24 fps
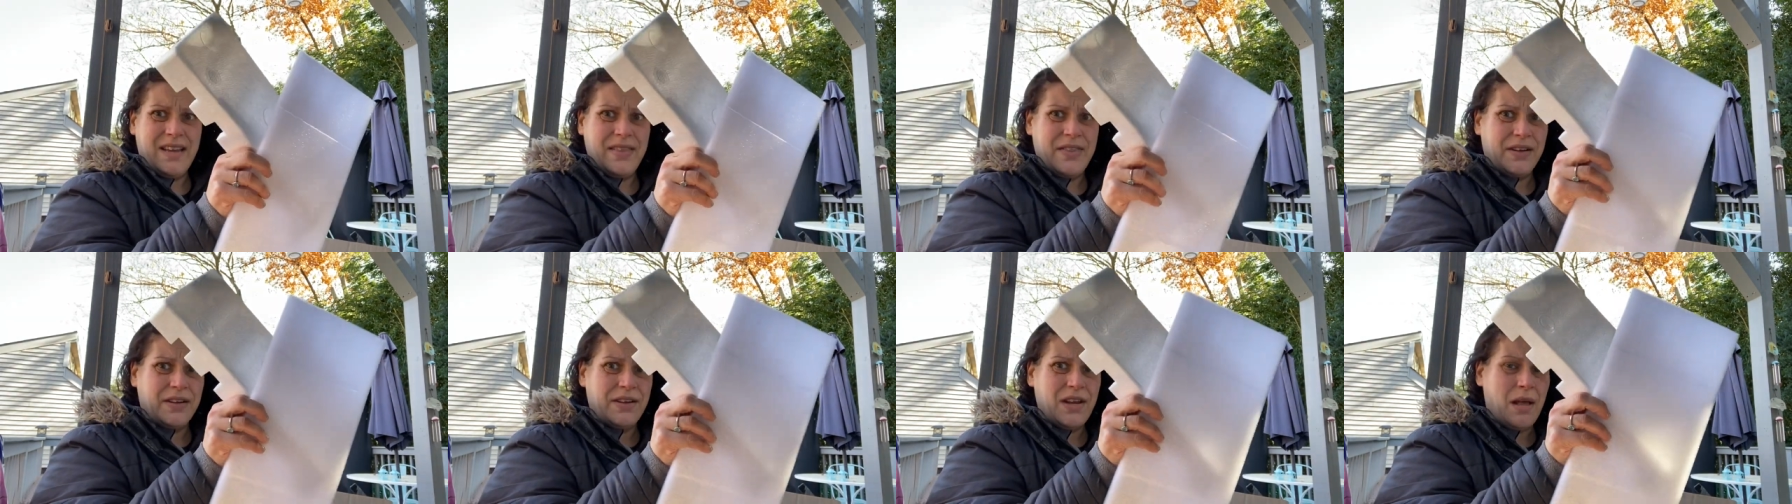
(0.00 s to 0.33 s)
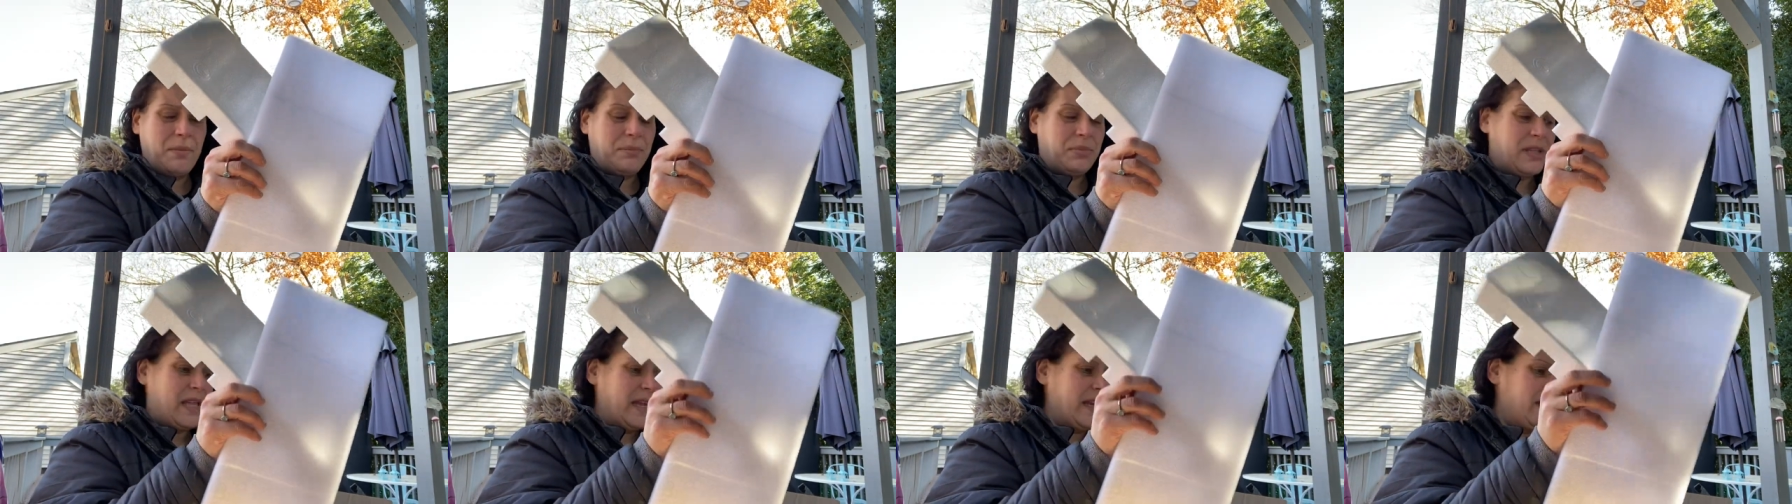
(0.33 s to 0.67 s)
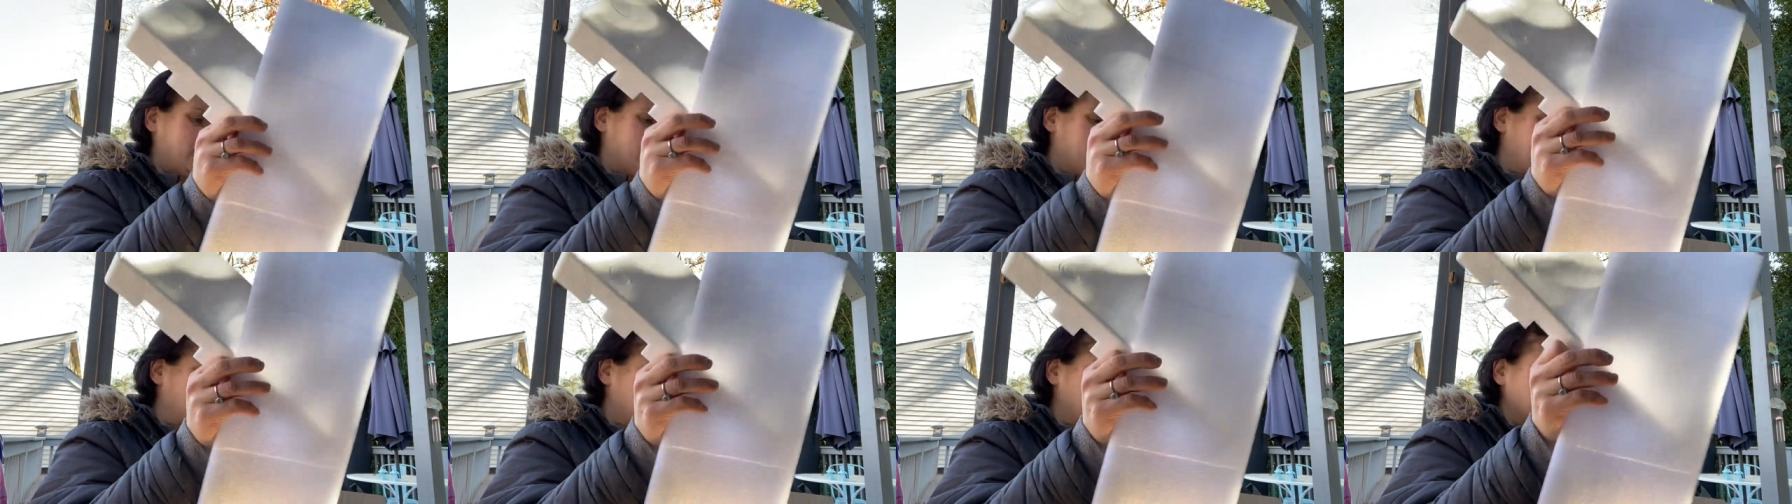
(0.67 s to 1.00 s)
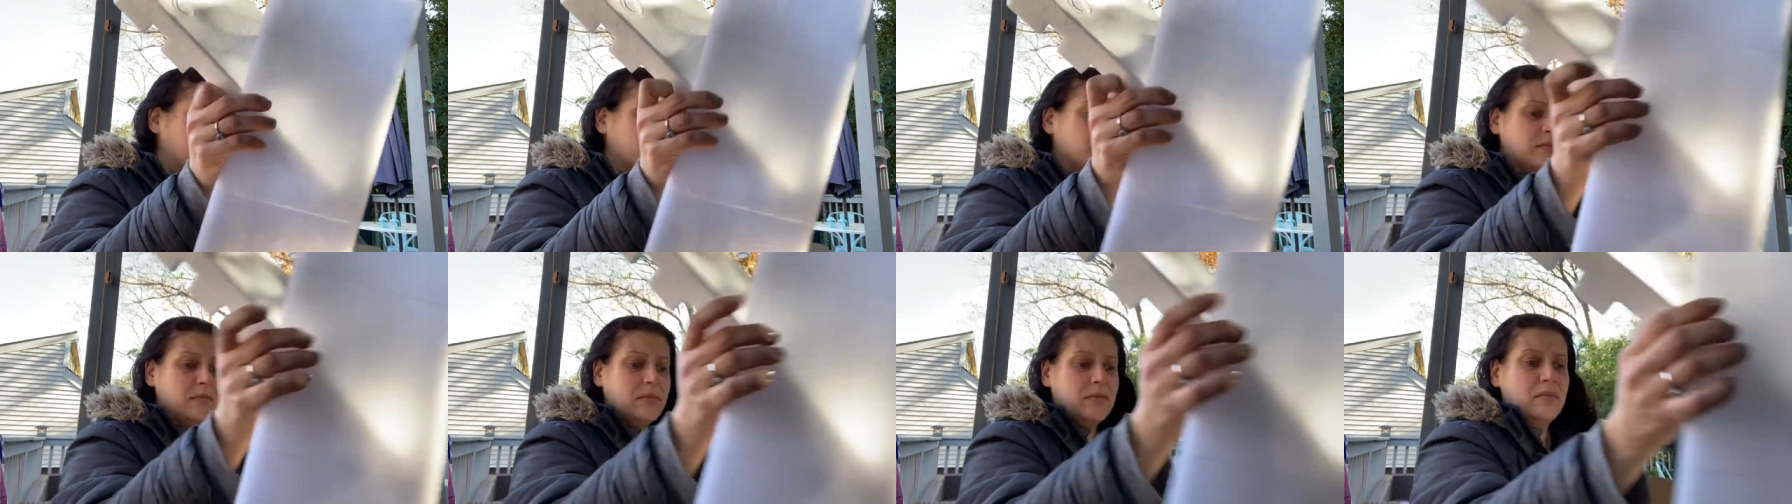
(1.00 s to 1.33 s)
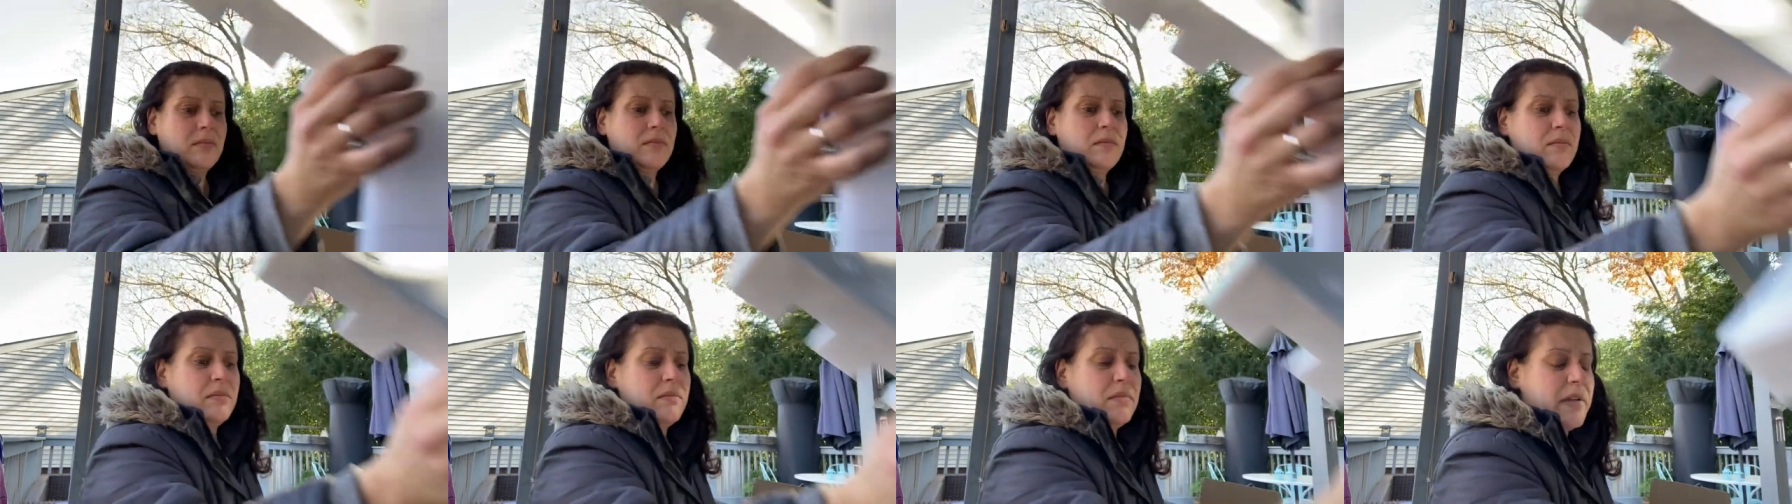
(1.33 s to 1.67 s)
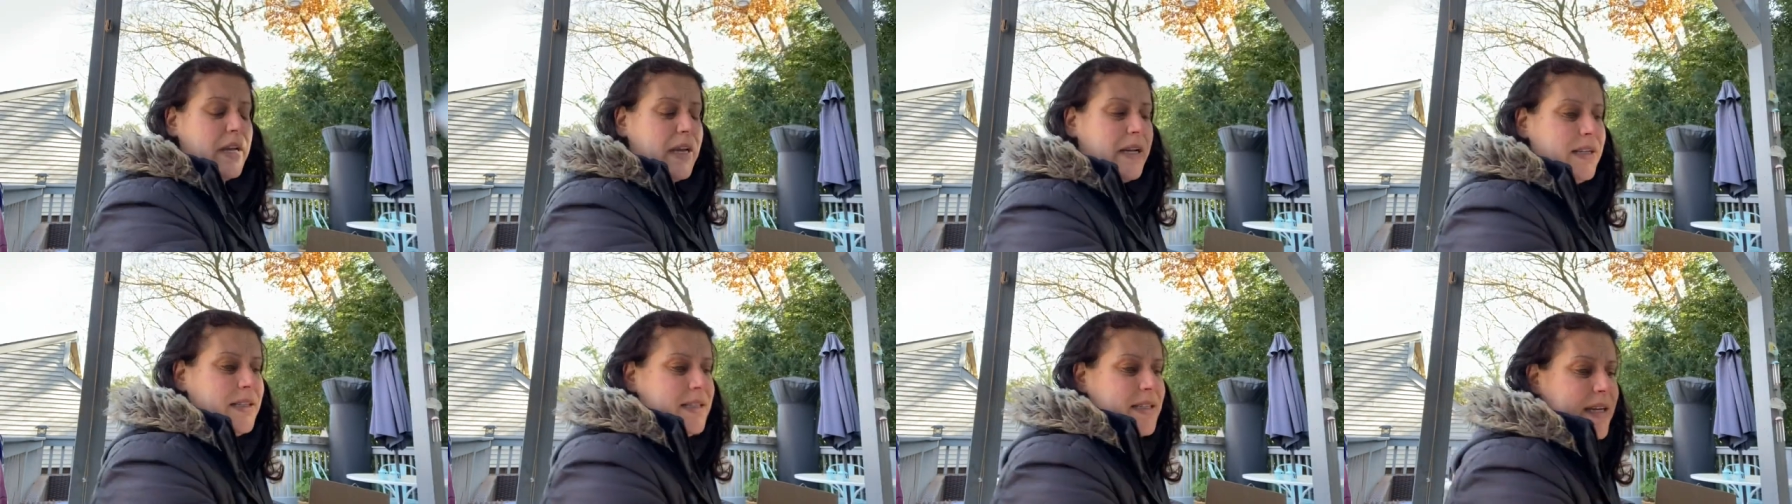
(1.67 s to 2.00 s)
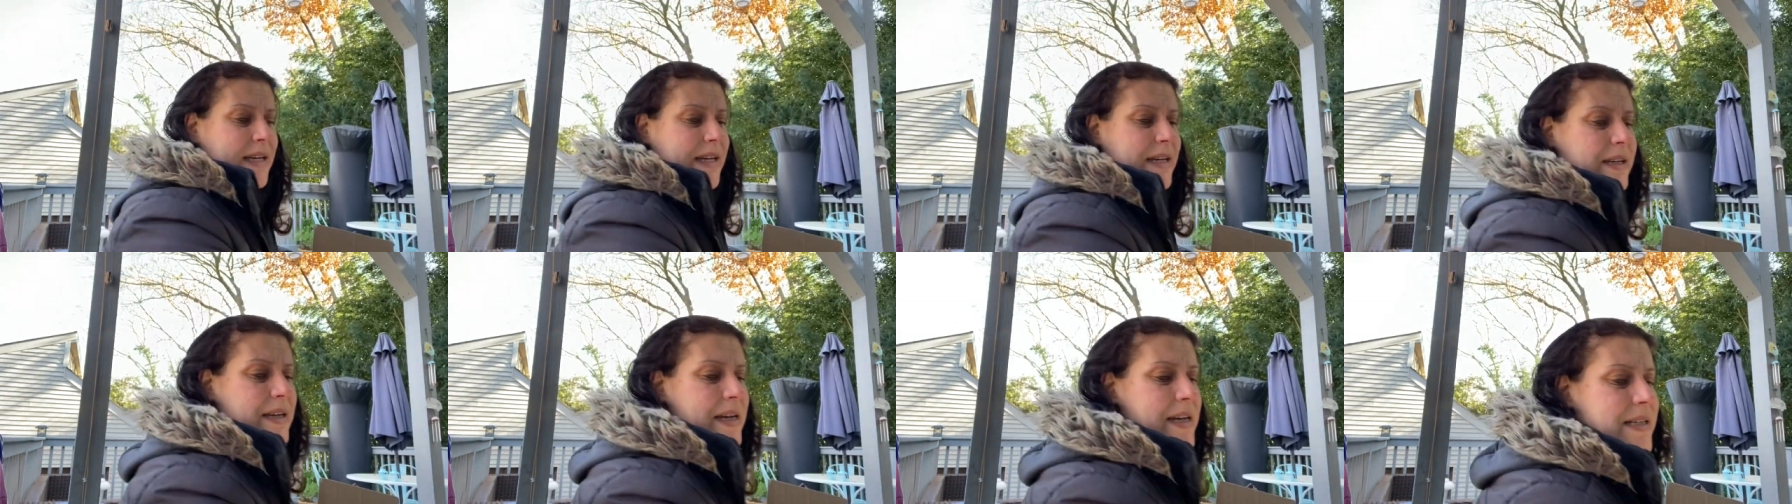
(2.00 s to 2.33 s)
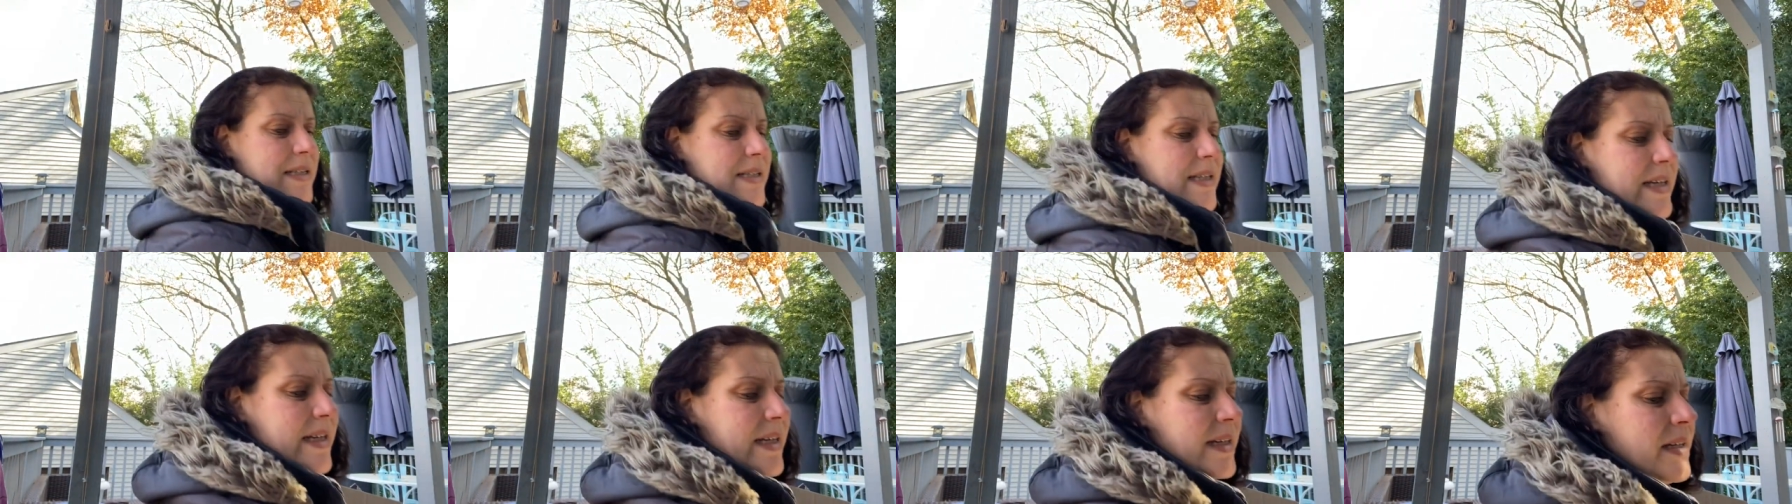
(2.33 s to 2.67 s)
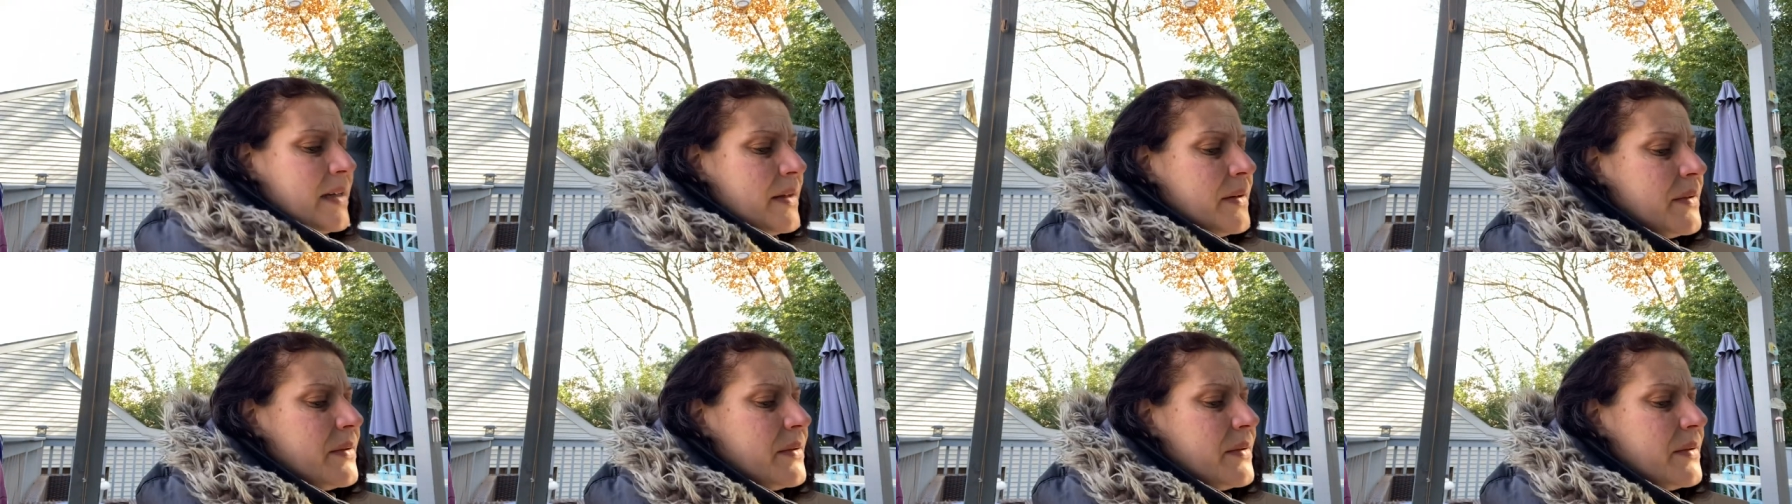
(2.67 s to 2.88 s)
they're not playing. I dig, I dig.